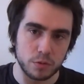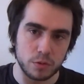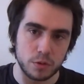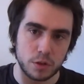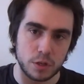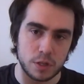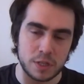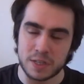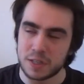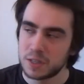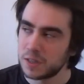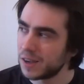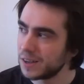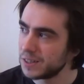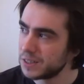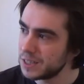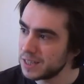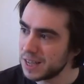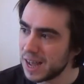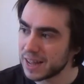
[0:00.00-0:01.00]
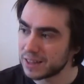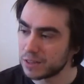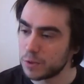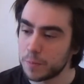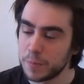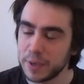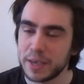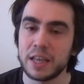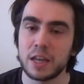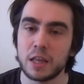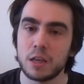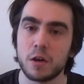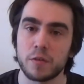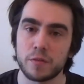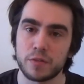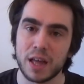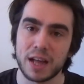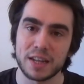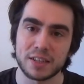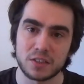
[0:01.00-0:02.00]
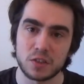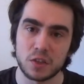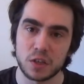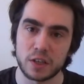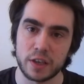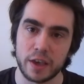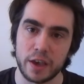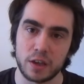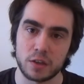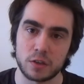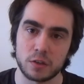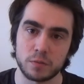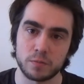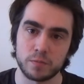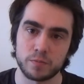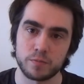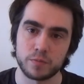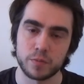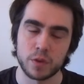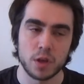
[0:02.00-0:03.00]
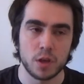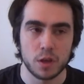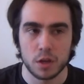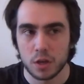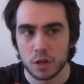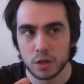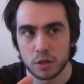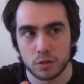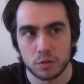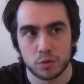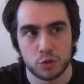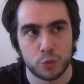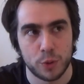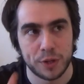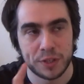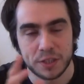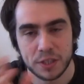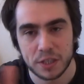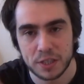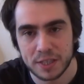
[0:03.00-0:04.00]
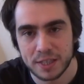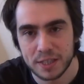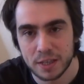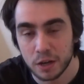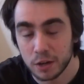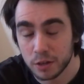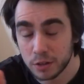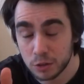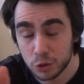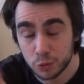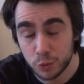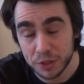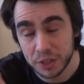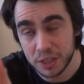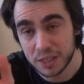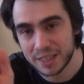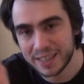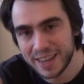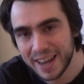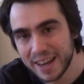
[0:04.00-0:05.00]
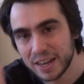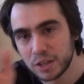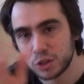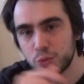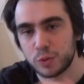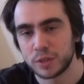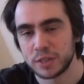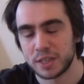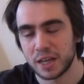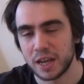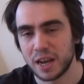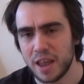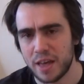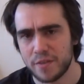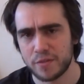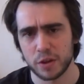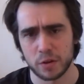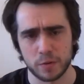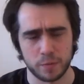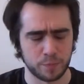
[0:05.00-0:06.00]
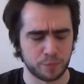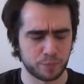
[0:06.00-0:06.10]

It started at the beginning of that decade, in 2010, 2011.